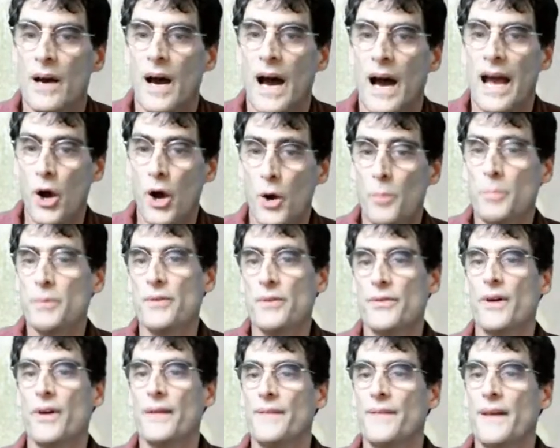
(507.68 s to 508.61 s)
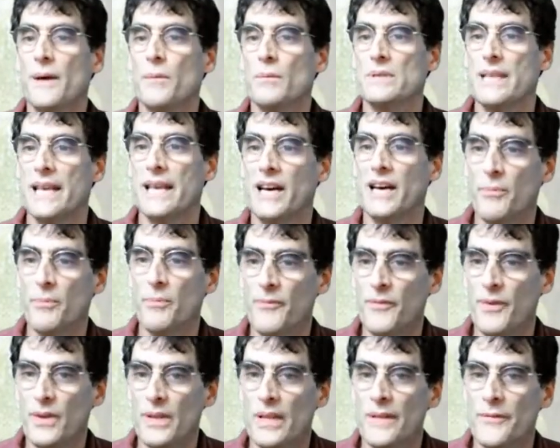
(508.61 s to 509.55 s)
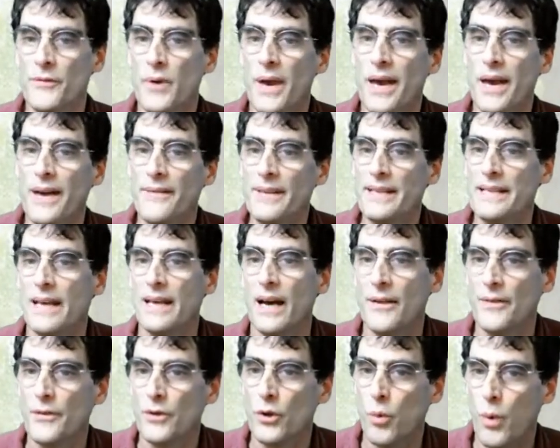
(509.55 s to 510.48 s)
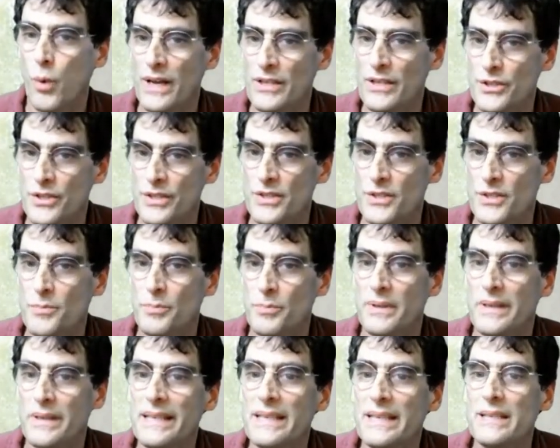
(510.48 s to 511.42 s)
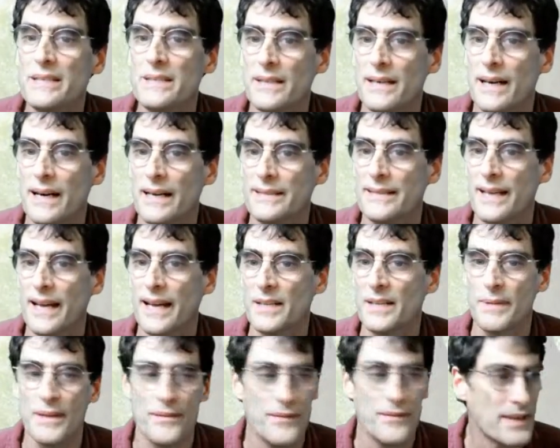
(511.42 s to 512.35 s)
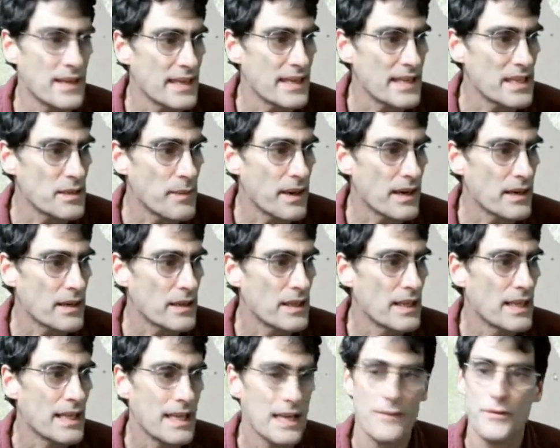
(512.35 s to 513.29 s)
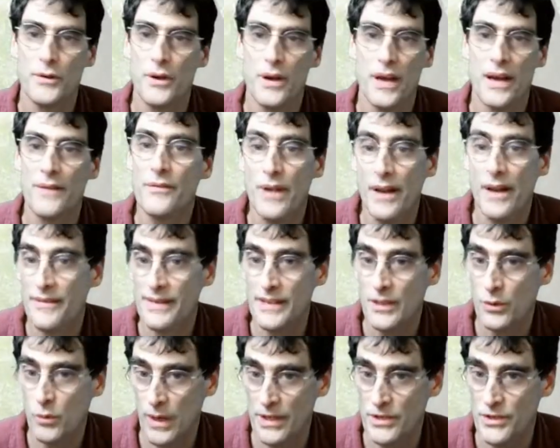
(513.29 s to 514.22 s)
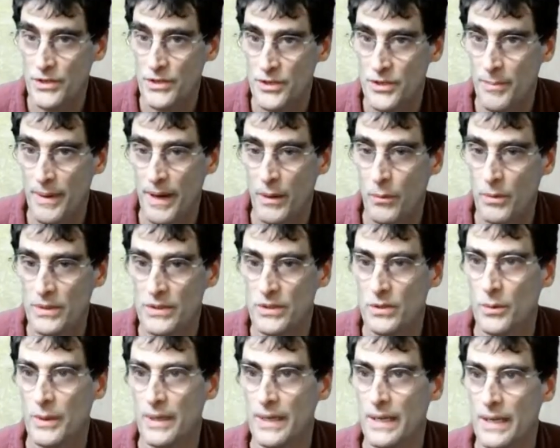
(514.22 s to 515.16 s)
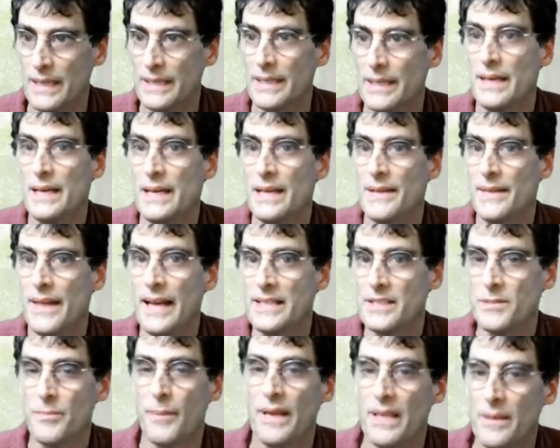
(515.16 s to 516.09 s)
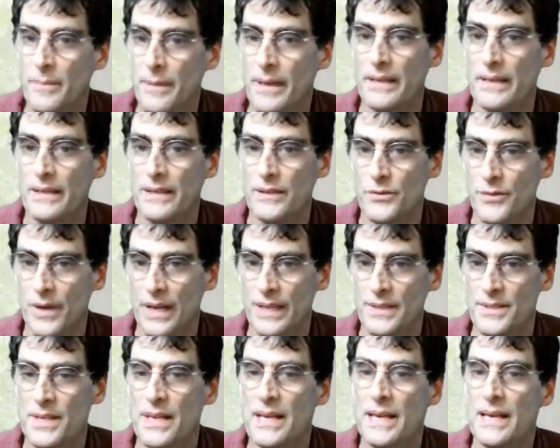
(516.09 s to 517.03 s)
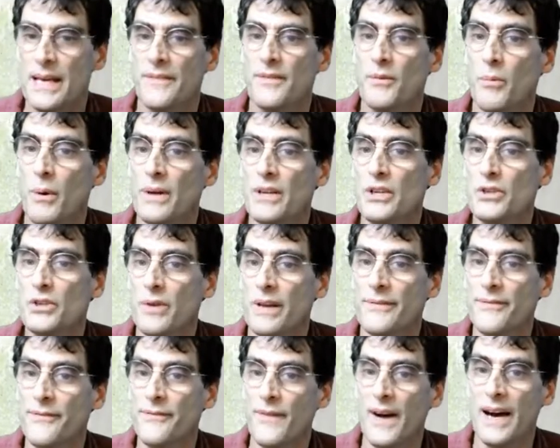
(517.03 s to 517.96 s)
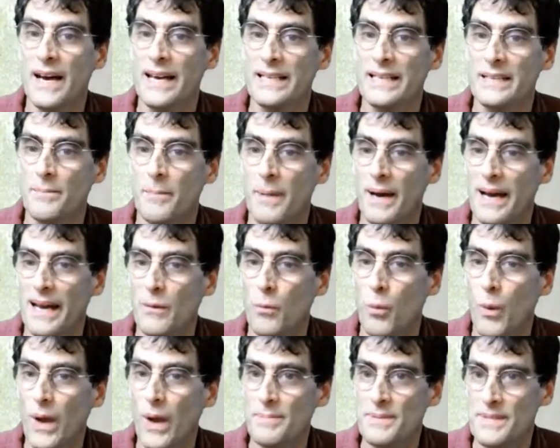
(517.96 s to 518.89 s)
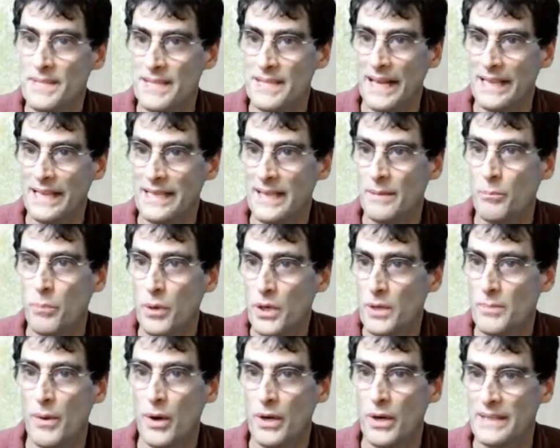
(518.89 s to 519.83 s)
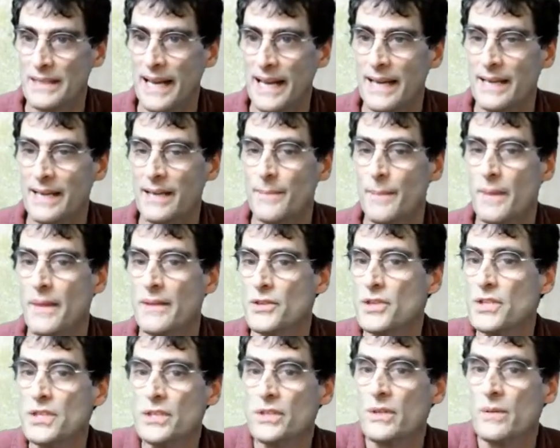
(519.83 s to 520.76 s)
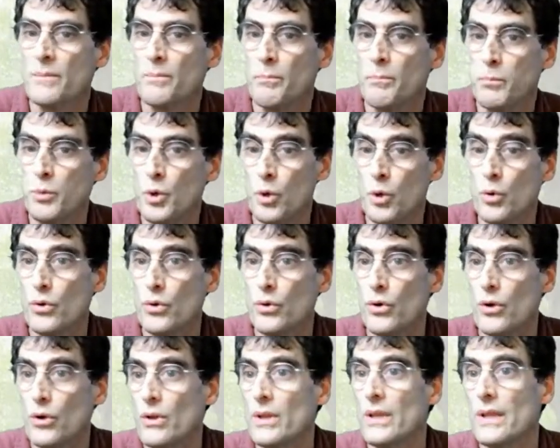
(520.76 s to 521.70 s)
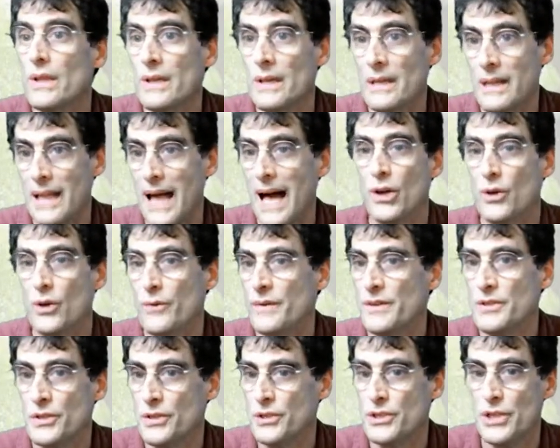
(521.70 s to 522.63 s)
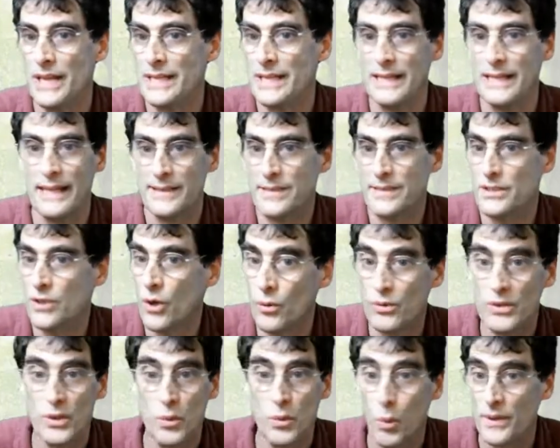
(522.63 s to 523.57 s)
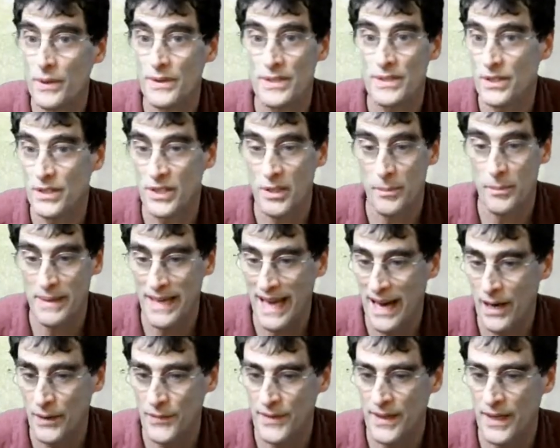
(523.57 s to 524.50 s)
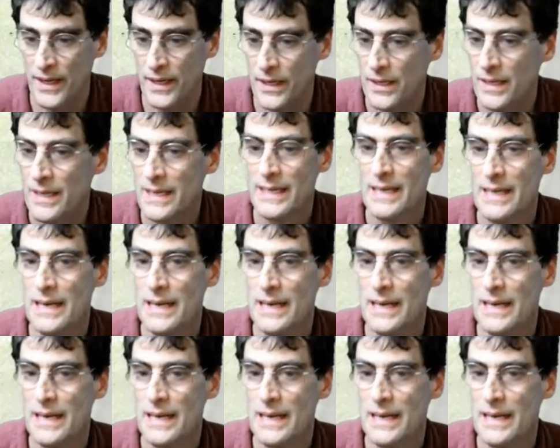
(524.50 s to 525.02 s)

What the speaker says: I hope you thought that was helpful. If you have any other questions, please contact me via email. If you ever have any questions about what's going on, that's my email address. If you want to try to find my website and bookmark that, just Google Klakovich Agenda. It's the only one that's going to be out there.